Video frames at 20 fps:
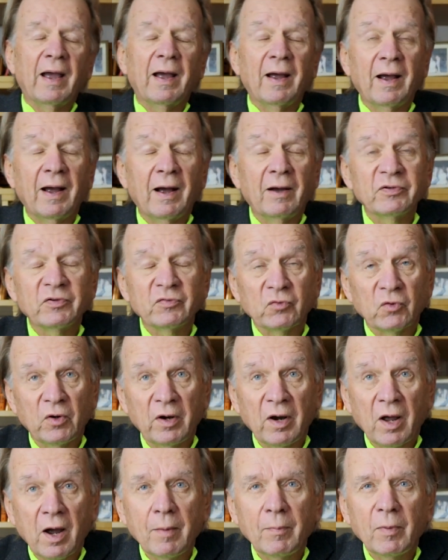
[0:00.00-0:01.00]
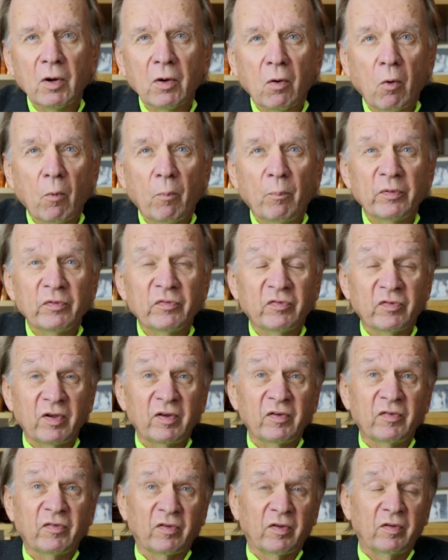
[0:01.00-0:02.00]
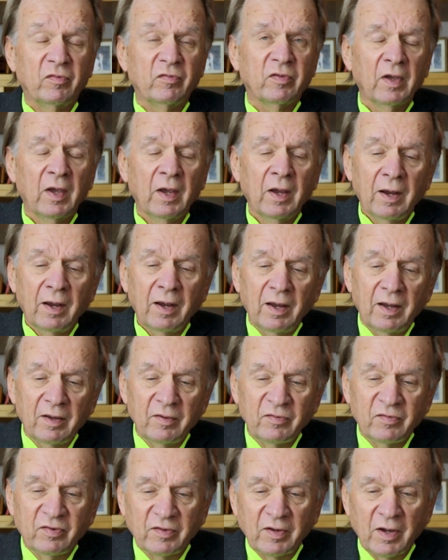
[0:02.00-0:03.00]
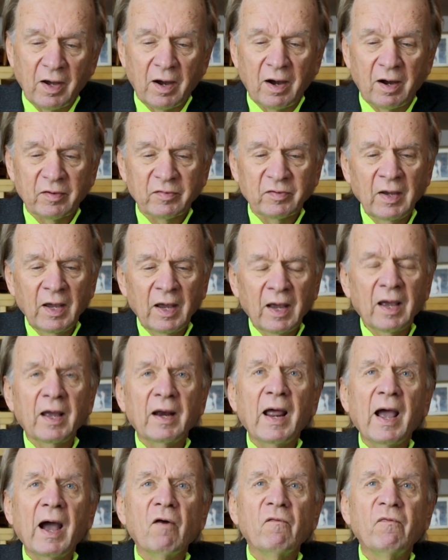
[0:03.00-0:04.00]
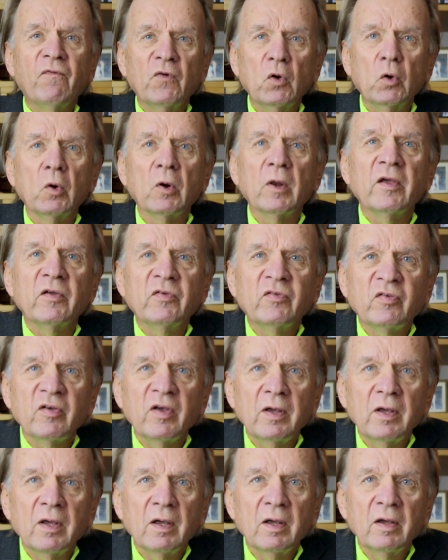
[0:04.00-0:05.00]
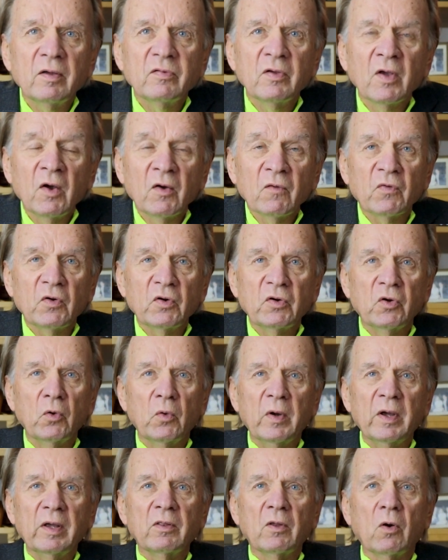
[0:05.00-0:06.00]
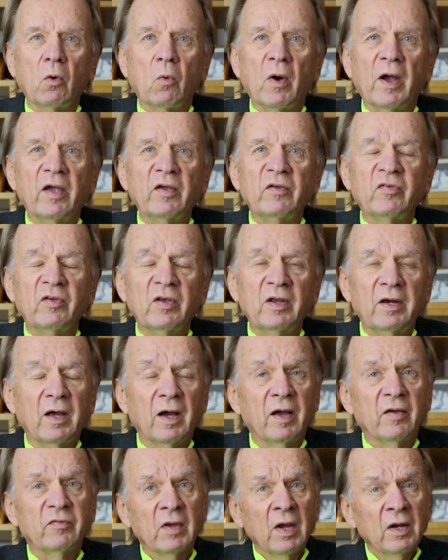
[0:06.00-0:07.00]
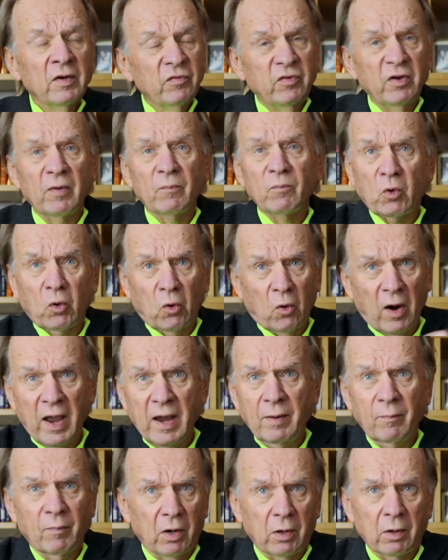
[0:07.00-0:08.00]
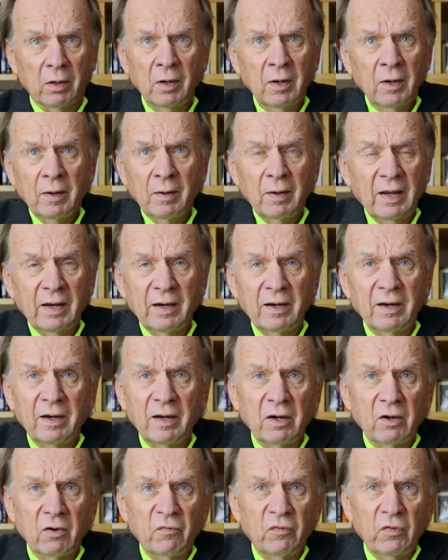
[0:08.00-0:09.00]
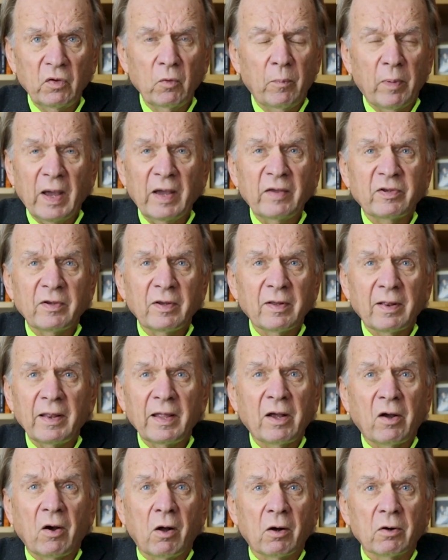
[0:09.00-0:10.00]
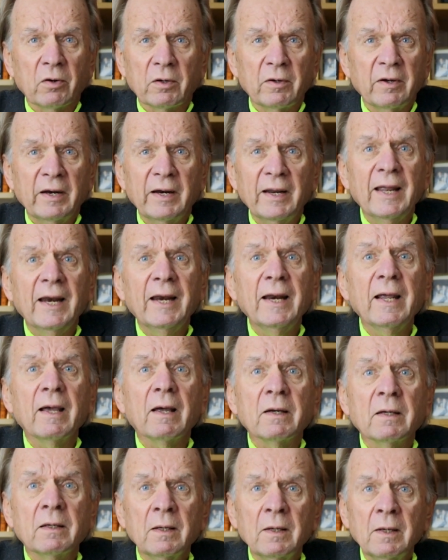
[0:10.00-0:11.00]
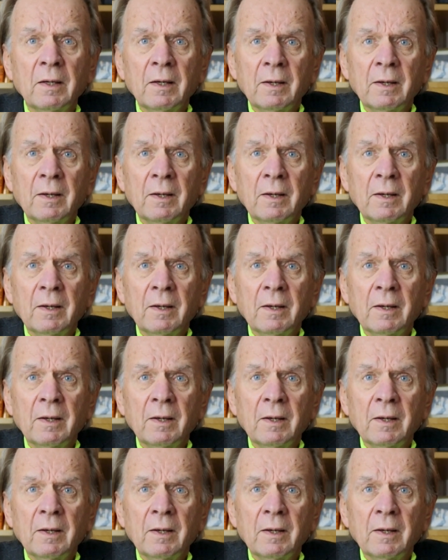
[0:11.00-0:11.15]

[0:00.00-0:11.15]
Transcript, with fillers: astronomical positions in stocks and how foolish she is for doing the way she does. Jim Cramer, in an interview, basically called her an idiot.